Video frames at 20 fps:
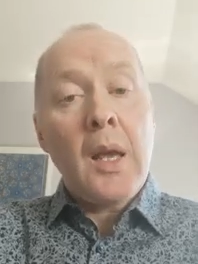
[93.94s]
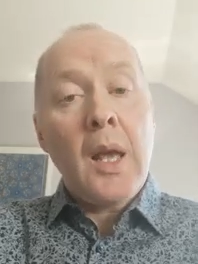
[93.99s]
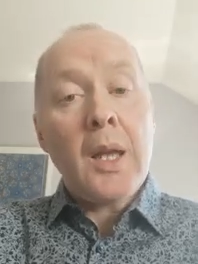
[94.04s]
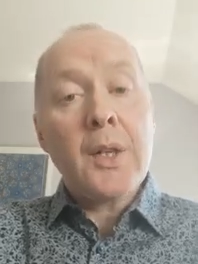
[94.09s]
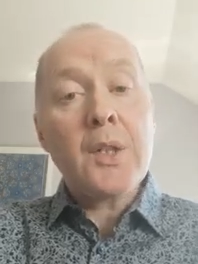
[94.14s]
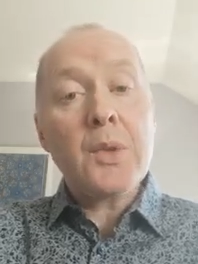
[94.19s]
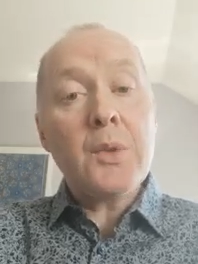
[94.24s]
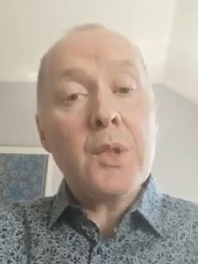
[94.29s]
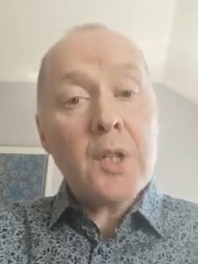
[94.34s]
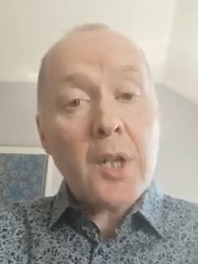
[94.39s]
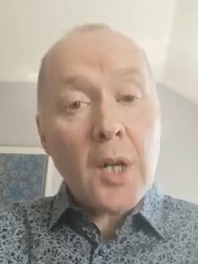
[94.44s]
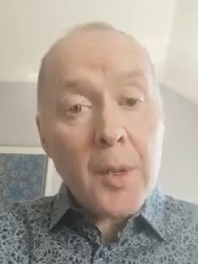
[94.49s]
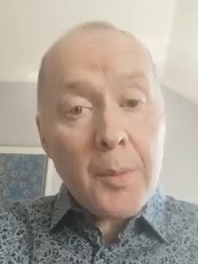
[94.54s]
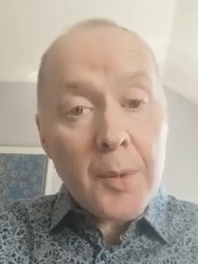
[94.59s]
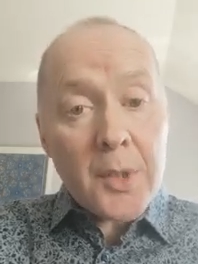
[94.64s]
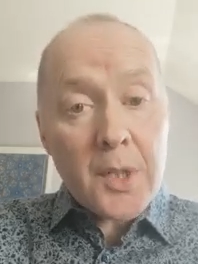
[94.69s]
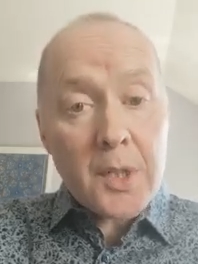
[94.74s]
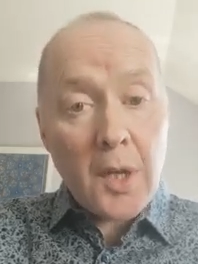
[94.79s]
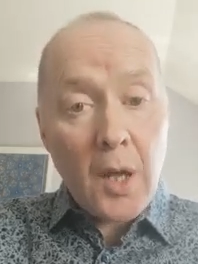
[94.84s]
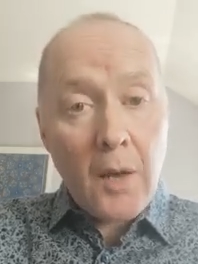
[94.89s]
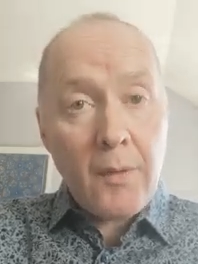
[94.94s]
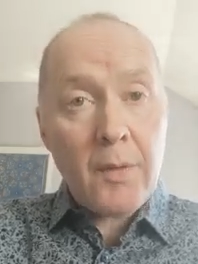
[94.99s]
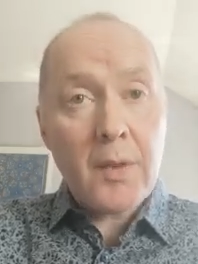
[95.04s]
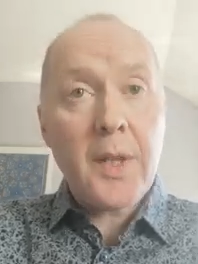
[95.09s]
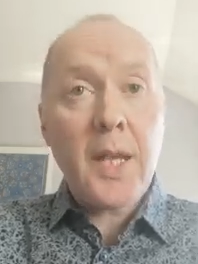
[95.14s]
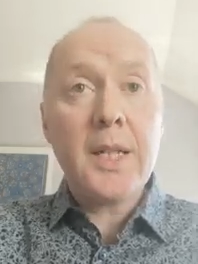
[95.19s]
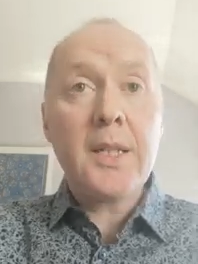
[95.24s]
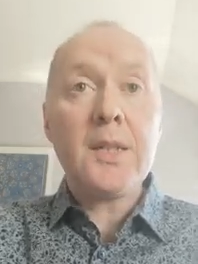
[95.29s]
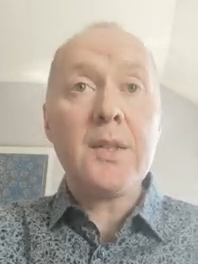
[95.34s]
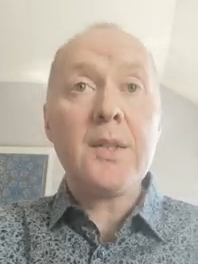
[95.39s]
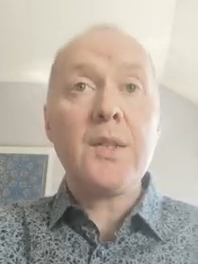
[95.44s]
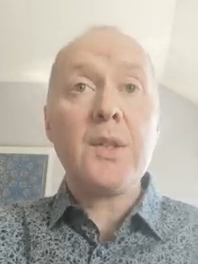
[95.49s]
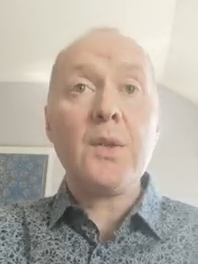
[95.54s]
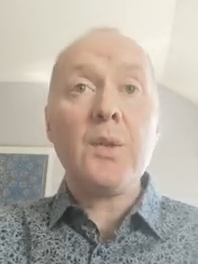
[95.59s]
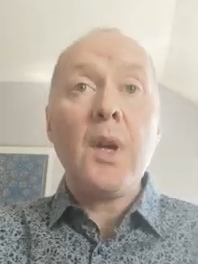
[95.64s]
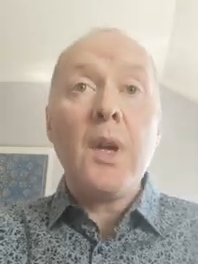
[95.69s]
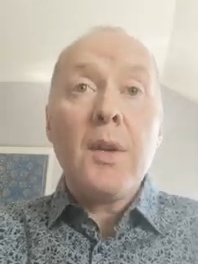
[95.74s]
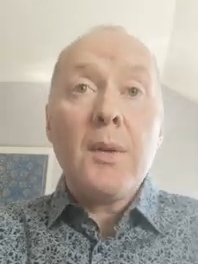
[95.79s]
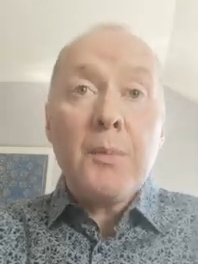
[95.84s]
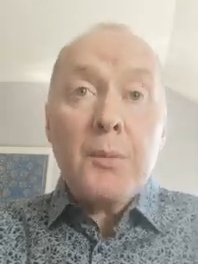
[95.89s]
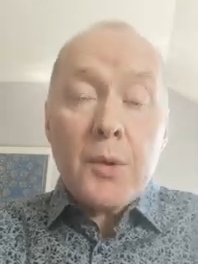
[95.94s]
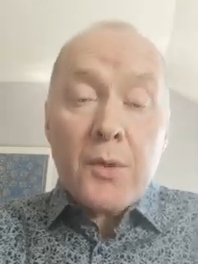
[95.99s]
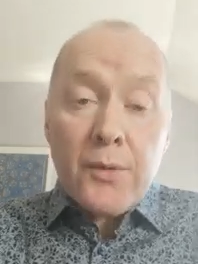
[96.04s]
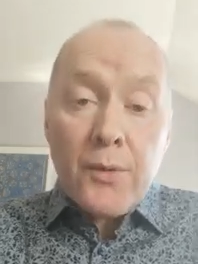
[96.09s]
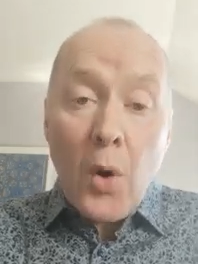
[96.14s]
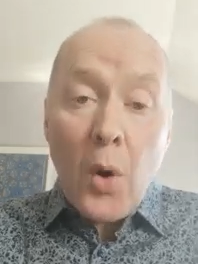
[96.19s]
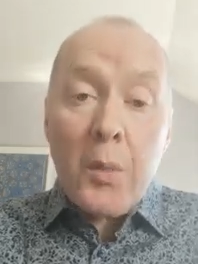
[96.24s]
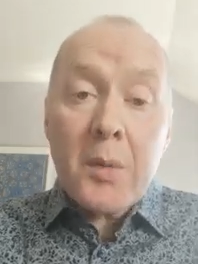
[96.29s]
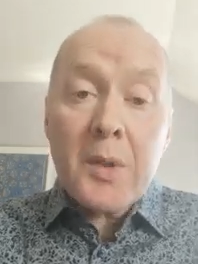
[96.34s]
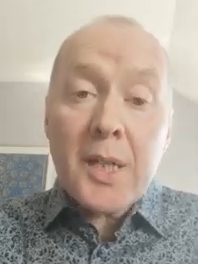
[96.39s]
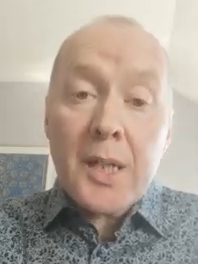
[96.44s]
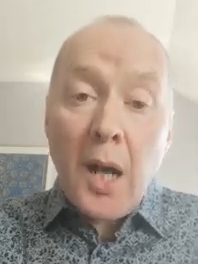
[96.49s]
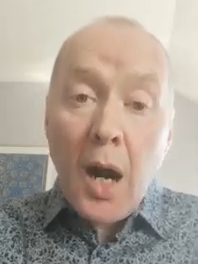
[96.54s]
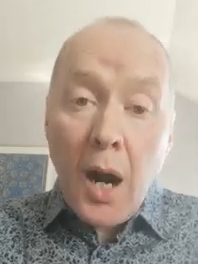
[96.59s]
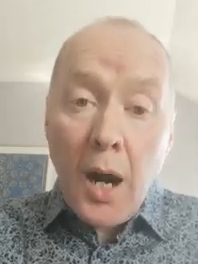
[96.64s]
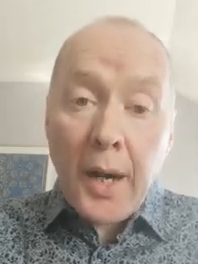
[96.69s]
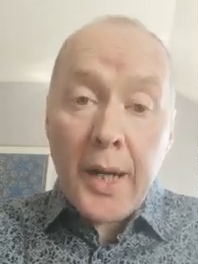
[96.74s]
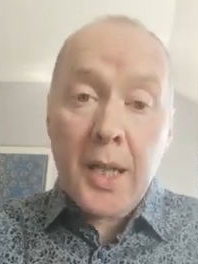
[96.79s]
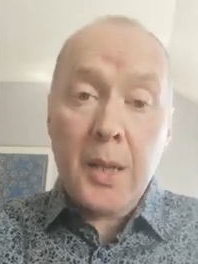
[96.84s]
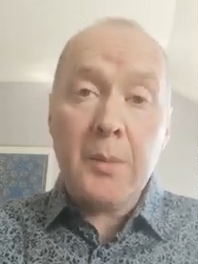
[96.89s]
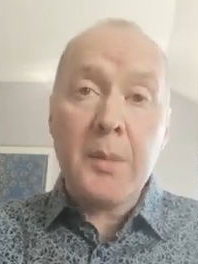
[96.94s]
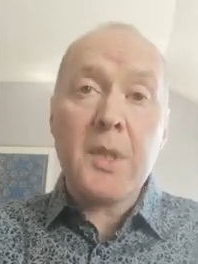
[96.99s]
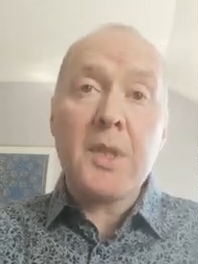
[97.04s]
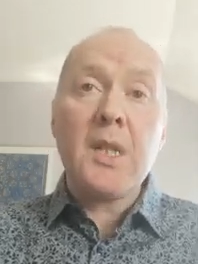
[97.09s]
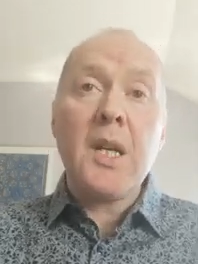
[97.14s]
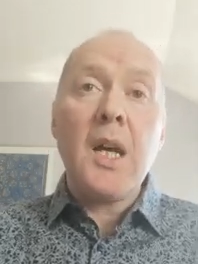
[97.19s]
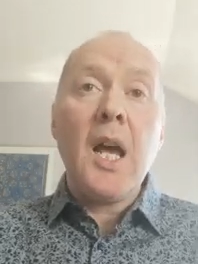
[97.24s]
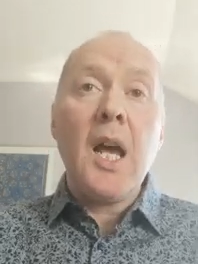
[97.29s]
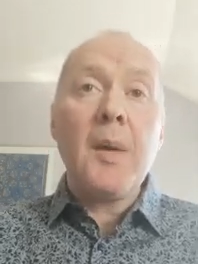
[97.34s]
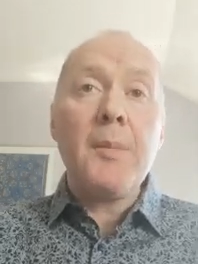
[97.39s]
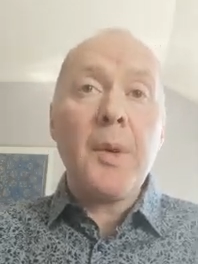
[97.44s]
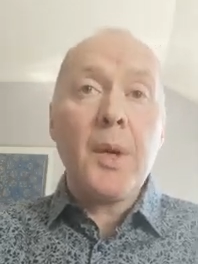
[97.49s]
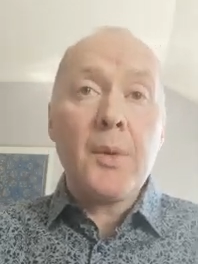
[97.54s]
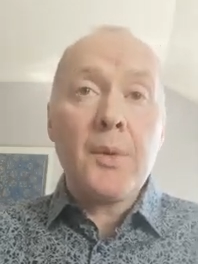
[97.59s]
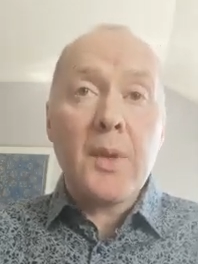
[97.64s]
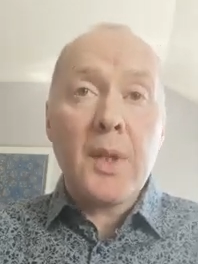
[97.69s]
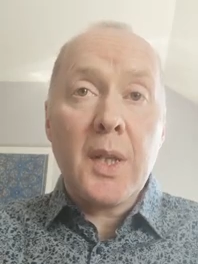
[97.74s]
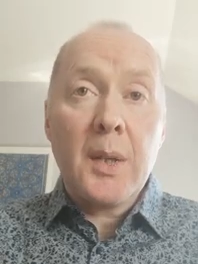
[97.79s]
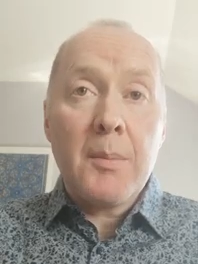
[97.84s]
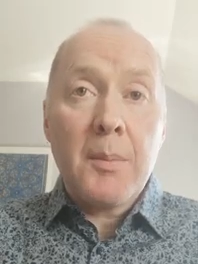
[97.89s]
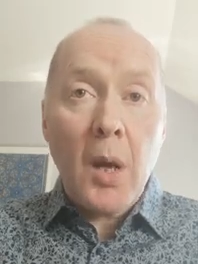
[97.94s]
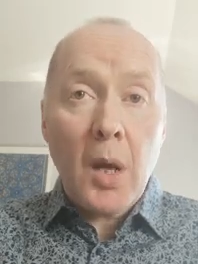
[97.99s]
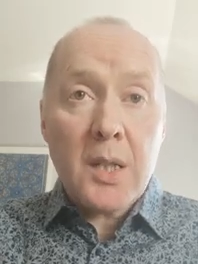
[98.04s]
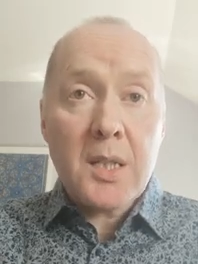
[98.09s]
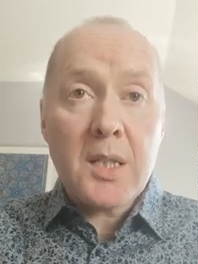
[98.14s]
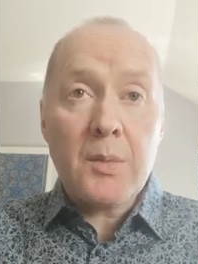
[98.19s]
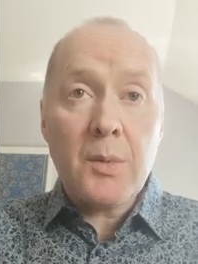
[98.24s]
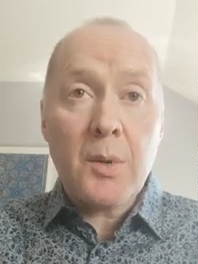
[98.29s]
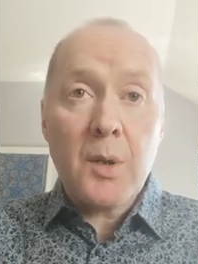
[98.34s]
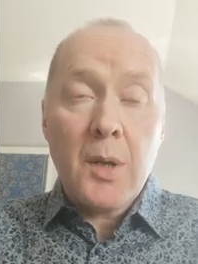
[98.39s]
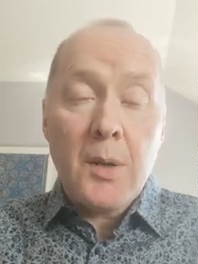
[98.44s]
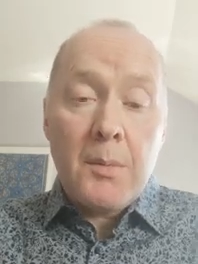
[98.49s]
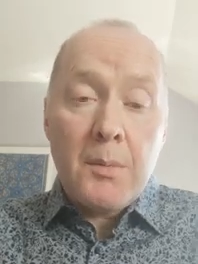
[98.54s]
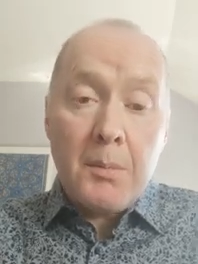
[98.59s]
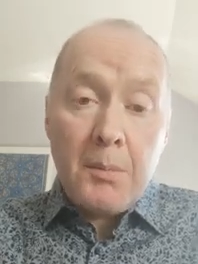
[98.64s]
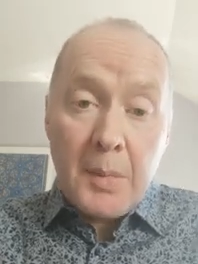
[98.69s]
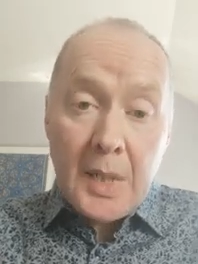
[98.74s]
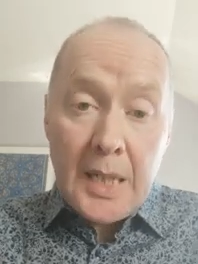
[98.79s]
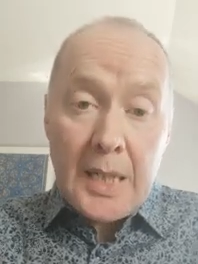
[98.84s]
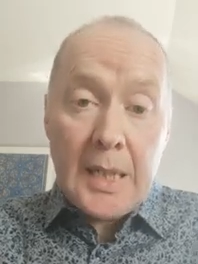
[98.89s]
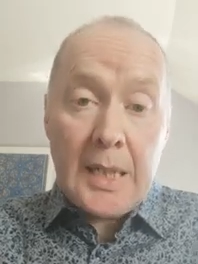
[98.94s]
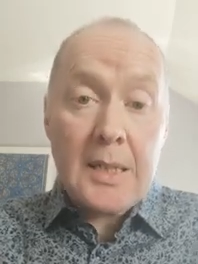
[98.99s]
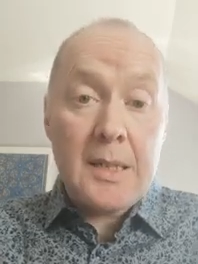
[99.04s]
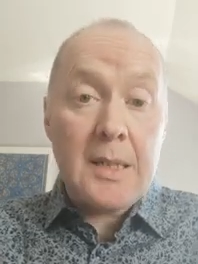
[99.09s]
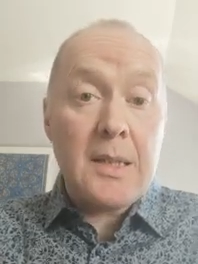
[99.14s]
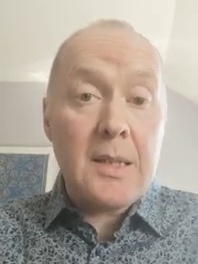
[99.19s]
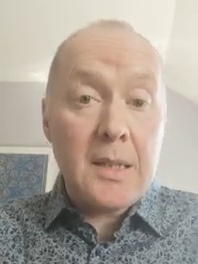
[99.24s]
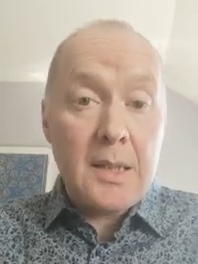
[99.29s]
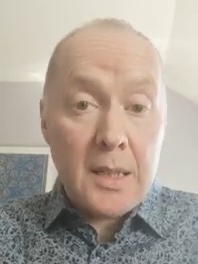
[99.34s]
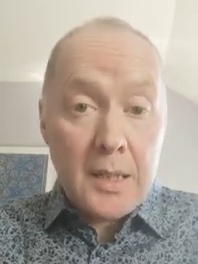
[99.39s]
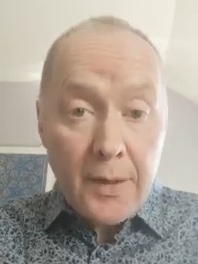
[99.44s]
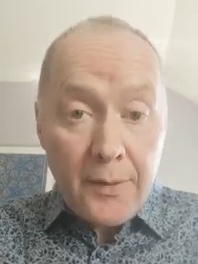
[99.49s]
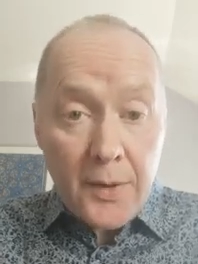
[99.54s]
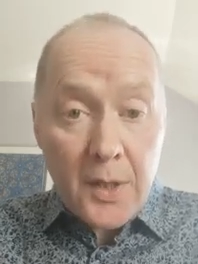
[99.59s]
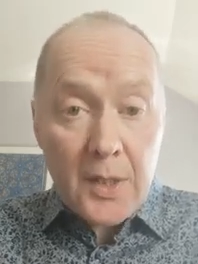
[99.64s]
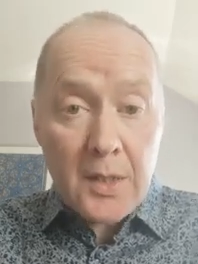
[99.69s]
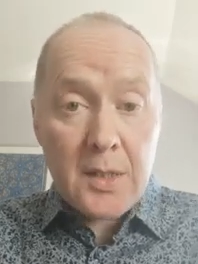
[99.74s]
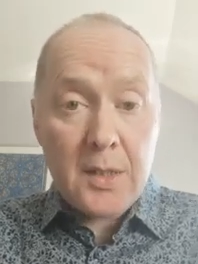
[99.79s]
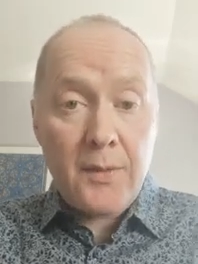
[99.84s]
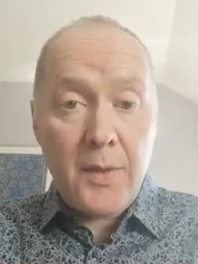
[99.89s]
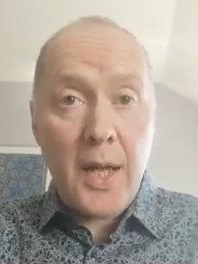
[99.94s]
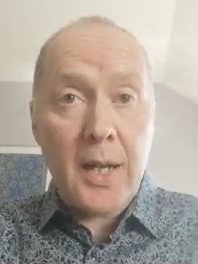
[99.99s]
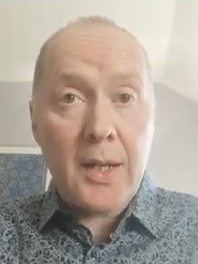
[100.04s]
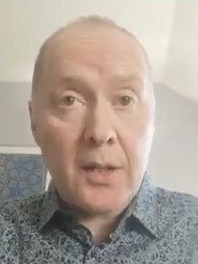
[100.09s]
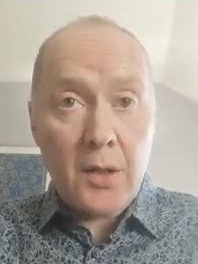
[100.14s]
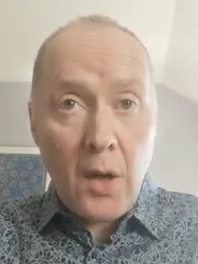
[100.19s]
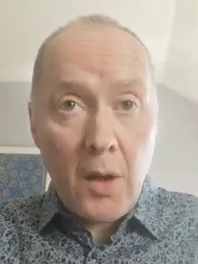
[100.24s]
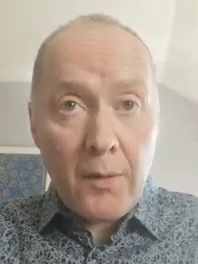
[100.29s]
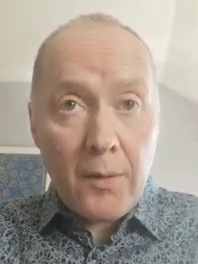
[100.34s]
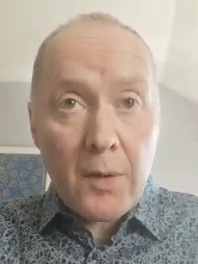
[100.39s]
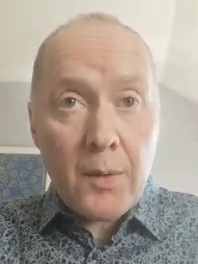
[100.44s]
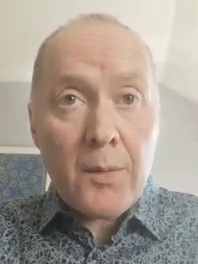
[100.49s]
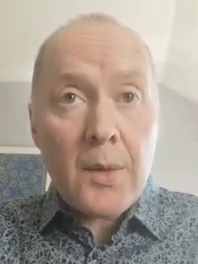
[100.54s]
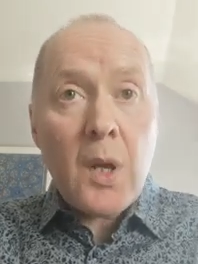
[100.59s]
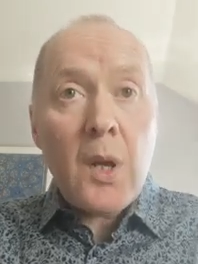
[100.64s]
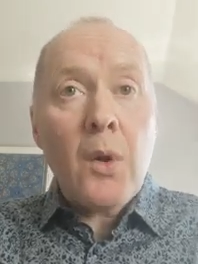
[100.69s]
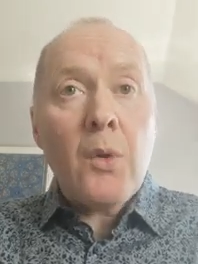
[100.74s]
And to interpret a novel, that is to put forward an argument about the possible meanings and significance of that novel,